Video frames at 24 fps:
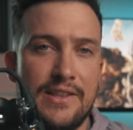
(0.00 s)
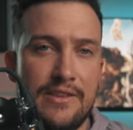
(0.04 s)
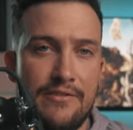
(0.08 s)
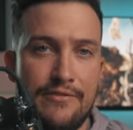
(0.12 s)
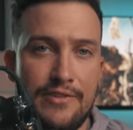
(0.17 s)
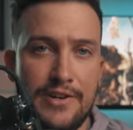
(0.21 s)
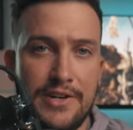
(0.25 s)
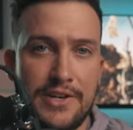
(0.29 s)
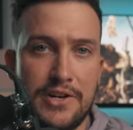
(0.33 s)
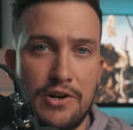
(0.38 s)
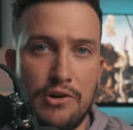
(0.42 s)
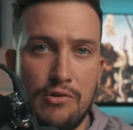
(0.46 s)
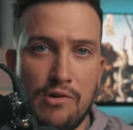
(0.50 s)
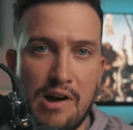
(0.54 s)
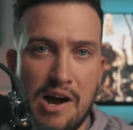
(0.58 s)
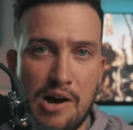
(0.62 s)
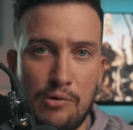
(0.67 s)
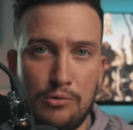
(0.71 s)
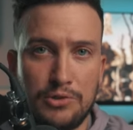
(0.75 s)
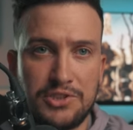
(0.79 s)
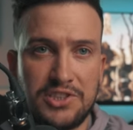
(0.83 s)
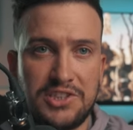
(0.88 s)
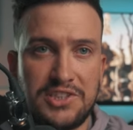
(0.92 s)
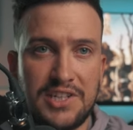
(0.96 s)
of the video, I
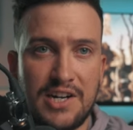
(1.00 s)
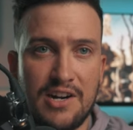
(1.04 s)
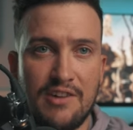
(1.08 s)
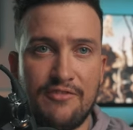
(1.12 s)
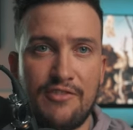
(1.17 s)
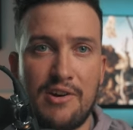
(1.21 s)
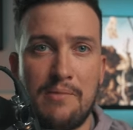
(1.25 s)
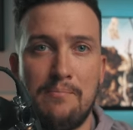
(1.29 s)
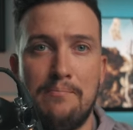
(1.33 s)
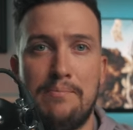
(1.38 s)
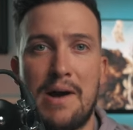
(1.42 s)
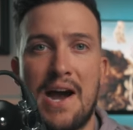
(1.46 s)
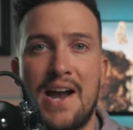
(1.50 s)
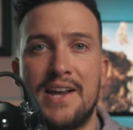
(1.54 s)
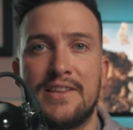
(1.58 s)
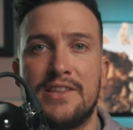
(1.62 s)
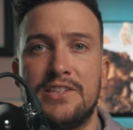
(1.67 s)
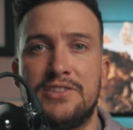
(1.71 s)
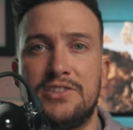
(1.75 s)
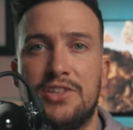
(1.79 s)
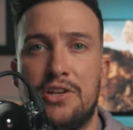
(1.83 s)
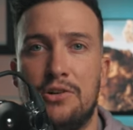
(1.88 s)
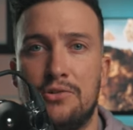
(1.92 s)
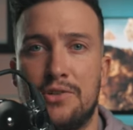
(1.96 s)
will share if I'm buying
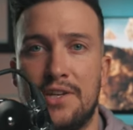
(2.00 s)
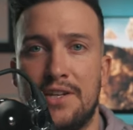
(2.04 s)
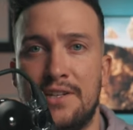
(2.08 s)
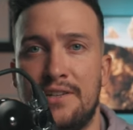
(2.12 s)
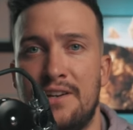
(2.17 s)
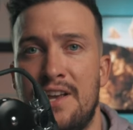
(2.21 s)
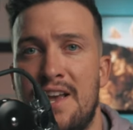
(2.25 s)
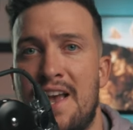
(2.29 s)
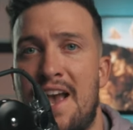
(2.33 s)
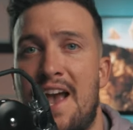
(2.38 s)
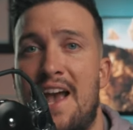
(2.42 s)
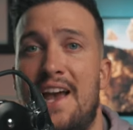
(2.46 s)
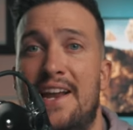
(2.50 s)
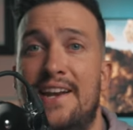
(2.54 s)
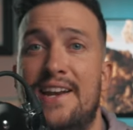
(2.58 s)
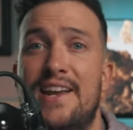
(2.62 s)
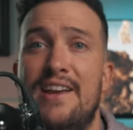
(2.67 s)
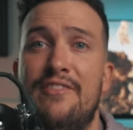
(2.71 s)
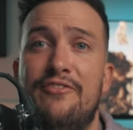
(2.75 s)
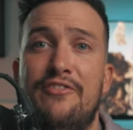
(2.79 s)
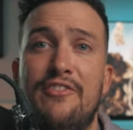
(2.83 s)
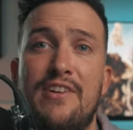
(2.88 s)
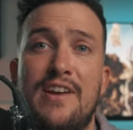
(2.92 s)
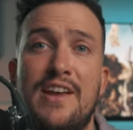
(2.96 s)
the token, and
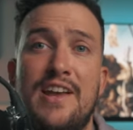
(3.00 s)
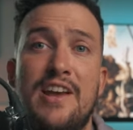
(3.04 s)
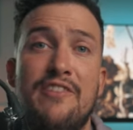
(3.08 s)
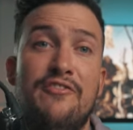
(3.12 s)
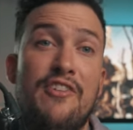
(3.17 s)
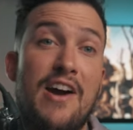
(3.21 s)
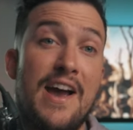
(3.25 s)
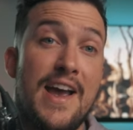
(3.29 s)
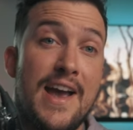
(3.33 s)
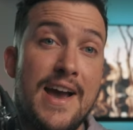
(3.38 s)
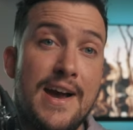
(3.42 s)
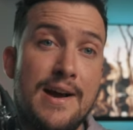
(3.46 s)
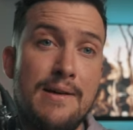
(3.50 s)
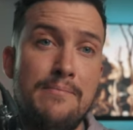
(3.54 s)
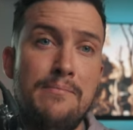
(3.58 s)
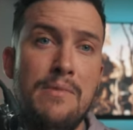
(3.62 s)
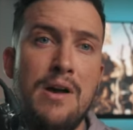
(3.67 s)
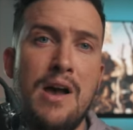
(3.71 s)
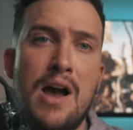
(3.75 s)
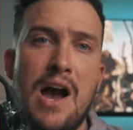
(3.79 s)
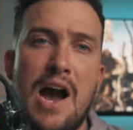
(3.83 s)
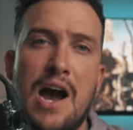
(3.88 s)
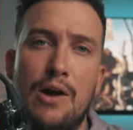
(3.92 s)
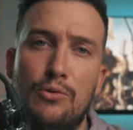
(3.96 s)
if, if I am,
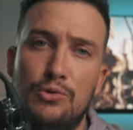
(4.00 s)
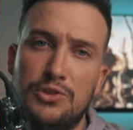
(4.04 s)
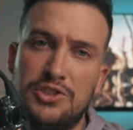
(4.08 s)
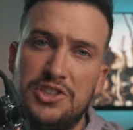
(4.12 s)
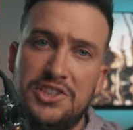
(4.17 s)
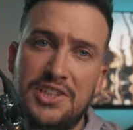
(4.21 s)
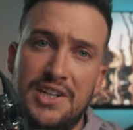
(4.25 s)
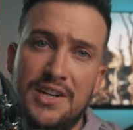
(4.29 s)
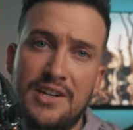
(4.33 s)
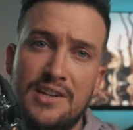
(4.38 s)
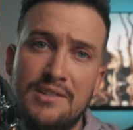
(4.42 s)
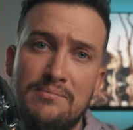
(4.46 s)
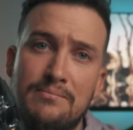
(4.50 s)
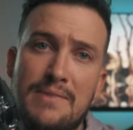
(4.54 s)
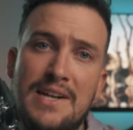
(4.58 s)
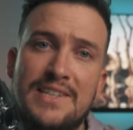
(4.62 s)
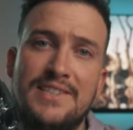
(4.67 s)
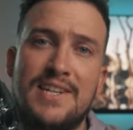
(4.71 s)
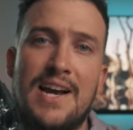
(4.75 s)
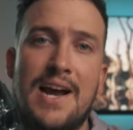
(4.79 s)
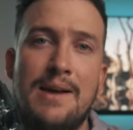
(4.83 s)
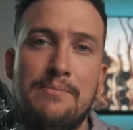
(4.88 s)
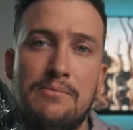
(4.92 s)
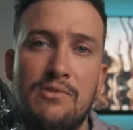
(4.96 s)
I will share my
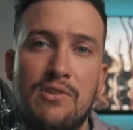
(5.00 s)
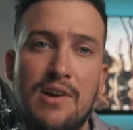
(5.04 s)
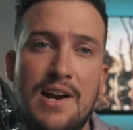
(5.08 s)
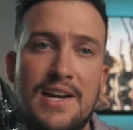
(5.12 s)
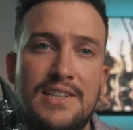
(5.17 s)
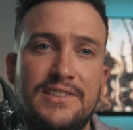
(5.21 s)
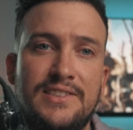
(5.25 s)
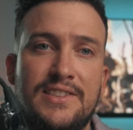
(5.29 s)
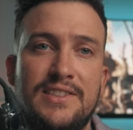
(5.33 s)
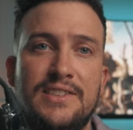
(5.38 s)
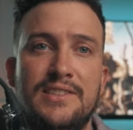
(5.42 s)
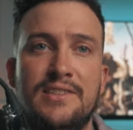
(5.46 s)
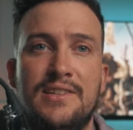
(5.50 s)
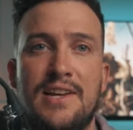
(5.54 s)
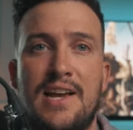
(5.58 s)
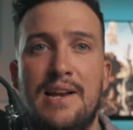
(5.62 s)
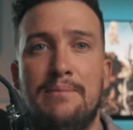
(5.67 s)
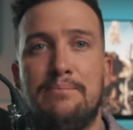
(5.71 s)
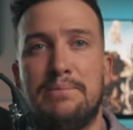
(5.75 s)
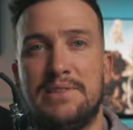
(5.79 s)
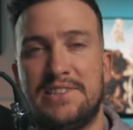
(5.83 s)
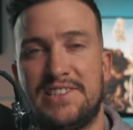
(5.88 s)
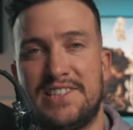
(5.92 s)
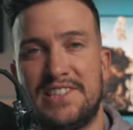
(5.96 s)
time horizon
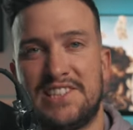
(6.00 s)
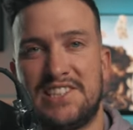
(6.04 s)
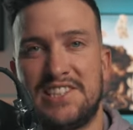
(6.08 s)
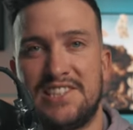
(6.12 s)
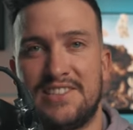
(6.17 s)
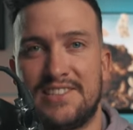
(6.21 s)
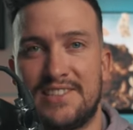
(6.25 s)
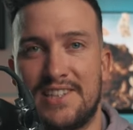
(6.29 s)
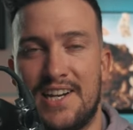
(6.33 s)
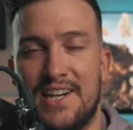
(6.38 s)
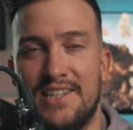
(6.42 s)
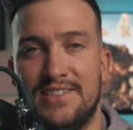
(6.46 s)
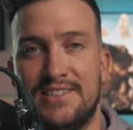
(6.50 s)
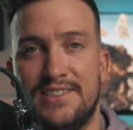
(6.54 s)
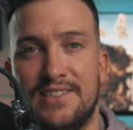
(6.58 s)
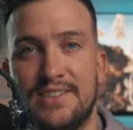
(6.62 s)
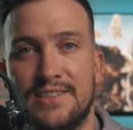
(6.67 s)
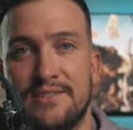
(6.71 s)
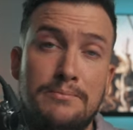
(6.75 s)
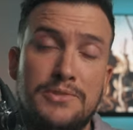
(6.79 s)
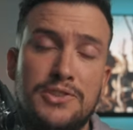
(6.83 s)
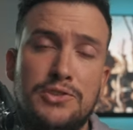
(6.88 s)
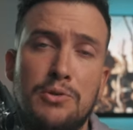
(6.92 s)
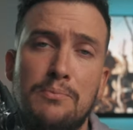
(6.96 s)
and position
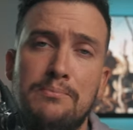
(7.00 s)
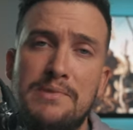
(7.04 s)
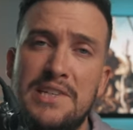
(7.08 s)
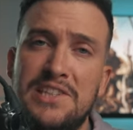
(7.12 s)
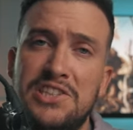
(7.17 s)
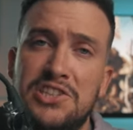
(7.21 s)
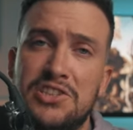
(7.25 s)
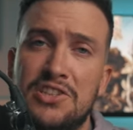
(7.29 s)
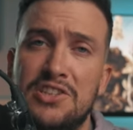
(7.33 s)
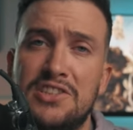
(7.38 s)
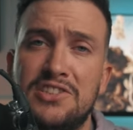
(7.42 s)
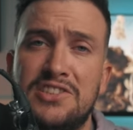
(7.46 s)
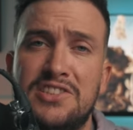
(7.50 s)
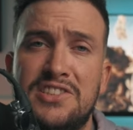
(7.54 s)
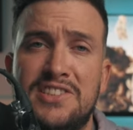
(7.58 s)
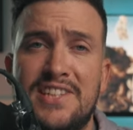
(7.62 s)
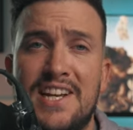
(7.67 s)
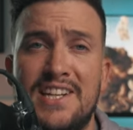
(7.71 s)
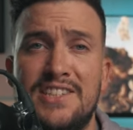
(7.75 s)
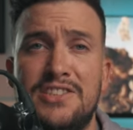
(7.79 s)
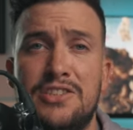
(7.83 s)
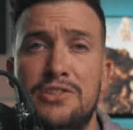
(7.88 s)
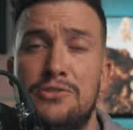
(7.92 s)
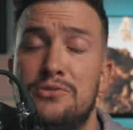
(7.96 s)
sizing. So be sure to
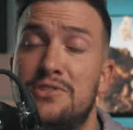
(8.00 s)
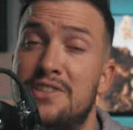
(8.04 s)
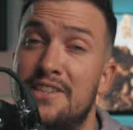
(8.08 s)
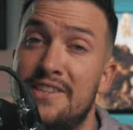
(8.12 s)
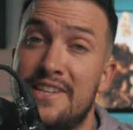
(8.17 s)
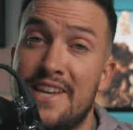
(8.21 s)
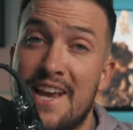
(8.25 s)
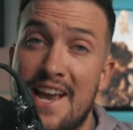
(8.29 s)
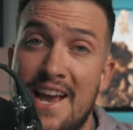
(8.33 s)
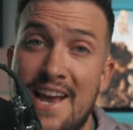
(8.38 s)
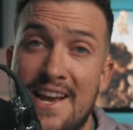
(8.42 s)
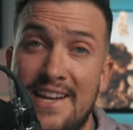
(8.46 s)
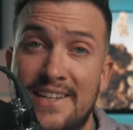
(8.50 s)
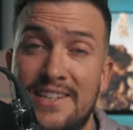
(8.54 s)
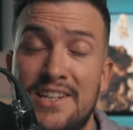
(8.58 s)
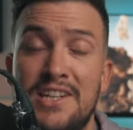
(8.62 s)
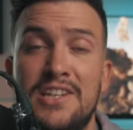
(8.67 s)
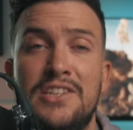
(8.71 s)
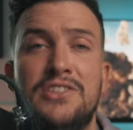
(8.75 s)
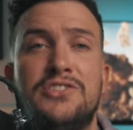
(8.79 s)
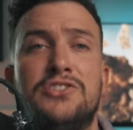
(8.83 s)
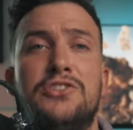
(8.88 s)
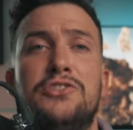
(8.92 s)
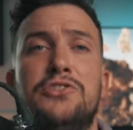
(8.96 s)
stay tuned to the end
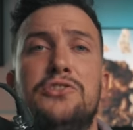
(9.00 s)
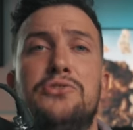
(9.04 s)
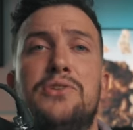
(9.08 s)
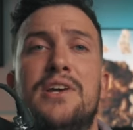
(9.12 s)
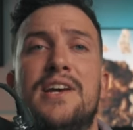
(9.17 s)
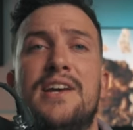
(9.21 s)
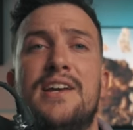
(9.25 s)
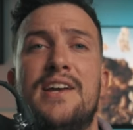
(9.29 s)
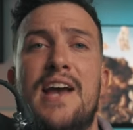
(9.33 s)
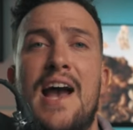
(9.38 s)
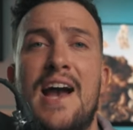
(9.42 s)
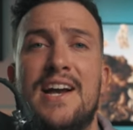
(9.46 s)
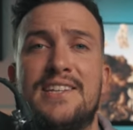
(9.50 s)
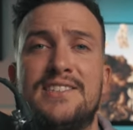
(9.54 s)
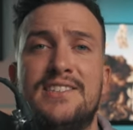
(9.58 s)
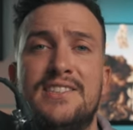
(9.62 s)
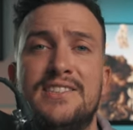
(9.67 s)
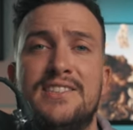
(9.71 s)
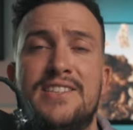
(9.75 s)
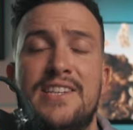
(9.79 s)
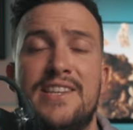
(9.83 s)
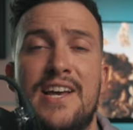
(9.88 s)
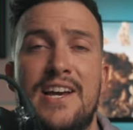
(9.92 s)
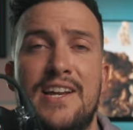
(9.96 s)
so you get
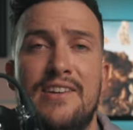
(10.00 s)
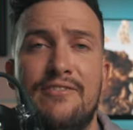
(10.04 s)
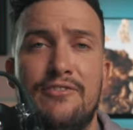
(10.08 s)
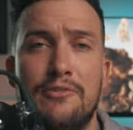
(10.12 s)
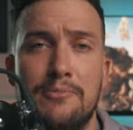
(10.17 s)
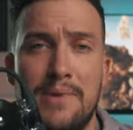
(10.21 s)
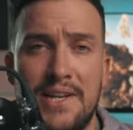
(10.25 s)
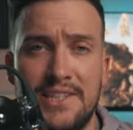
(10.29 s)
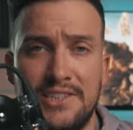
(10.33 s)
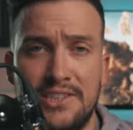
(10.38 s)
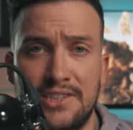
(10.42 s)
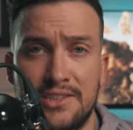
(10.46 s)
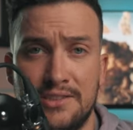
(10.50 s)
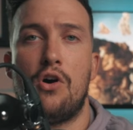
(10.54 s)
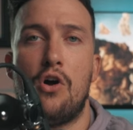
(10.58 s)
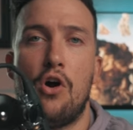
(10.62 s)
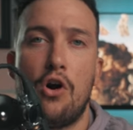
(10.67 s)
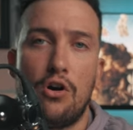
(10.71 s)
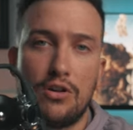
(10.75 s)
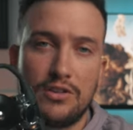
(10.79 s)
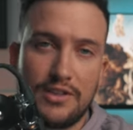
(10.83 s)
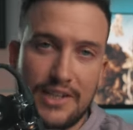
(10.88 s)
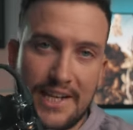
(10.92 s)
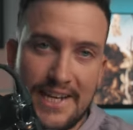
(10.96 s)
access to that information.
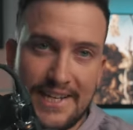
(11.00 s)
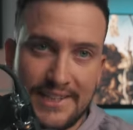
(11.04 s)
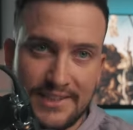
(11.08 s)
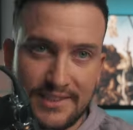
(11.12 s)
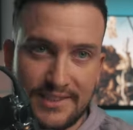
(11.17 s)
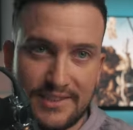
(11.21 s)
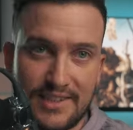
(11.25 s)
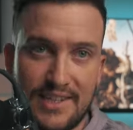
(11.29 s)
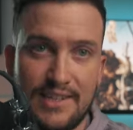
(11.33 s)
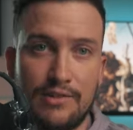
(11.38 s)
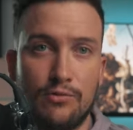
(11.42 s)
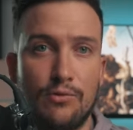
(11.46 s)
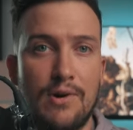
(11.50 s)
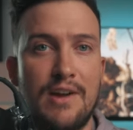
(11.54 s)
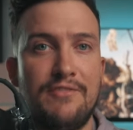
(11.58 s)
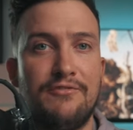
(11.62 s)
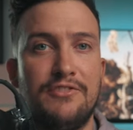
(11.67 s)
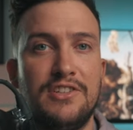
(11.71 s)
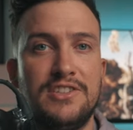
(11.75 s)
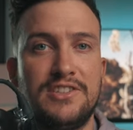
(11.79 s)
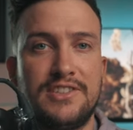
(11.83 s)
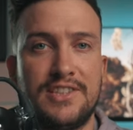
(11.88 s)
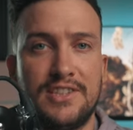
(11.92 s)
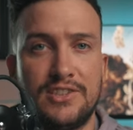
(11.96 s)
All links and
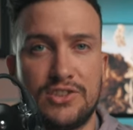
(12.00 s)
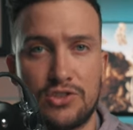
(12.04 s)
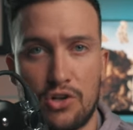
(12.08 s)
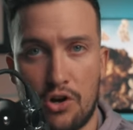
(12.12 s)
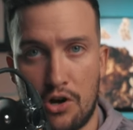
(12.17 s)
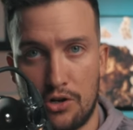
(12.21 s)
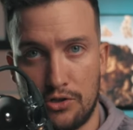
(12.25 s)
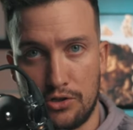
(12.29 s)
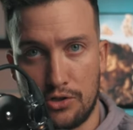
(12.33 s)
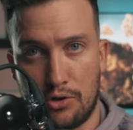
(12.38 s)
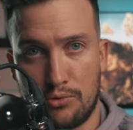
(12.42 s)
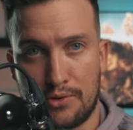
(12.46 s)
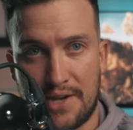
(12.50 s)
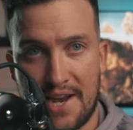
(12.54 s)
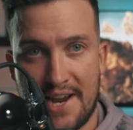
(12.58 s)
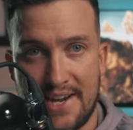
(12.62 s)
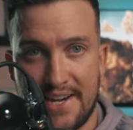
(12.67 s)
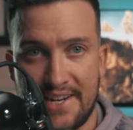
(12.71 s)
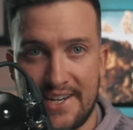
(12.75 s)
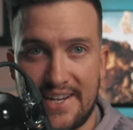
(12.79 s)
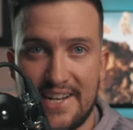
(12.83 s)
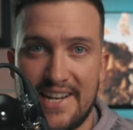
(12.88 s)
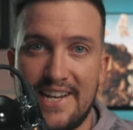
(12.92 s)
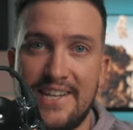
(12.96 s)
references are
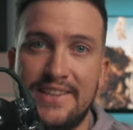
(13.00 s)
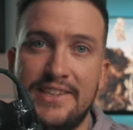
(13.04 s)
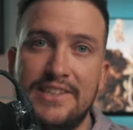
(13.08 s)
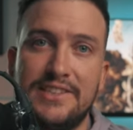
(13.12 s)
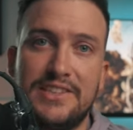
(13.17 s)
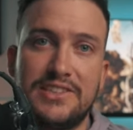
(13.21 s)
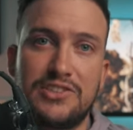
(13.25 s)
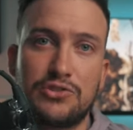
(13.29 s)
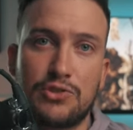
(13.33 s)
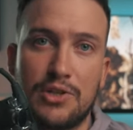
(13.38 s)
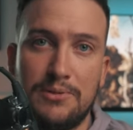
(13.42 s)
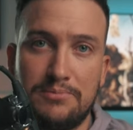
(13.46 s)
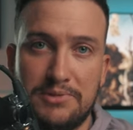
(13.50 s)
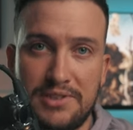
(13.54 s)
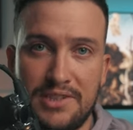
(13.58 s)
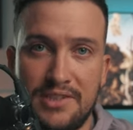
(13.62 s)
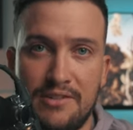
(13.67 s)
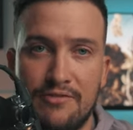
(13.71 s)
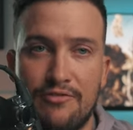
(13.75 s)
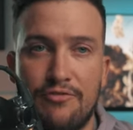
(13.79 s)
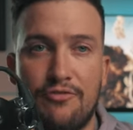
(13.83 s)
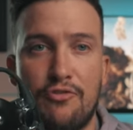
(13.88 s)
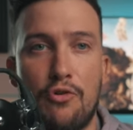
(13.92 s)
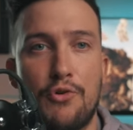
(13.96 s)
located in the
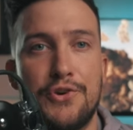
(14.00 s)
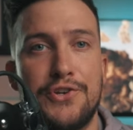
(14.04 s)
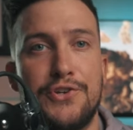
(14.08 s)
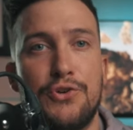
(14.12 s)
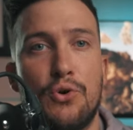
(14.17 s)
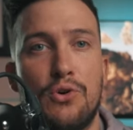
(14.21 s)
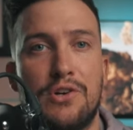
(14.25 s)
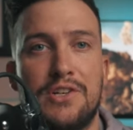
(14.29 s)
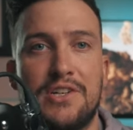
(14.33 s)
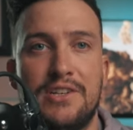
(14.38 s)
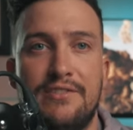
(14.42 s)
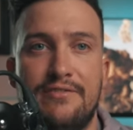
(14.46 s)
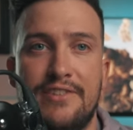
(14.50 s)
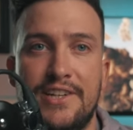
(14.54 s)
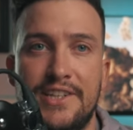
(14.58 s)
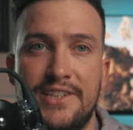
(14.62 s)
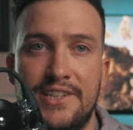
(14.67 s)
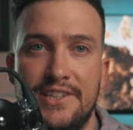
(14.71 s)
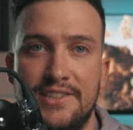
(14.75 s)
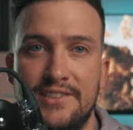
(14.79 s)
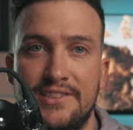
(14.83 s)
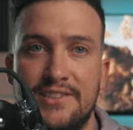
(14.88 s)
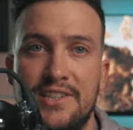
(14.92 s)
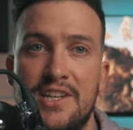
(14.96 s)
description for your
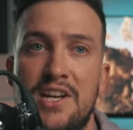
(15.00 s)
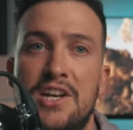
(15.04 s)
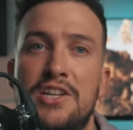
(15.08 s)
convenience,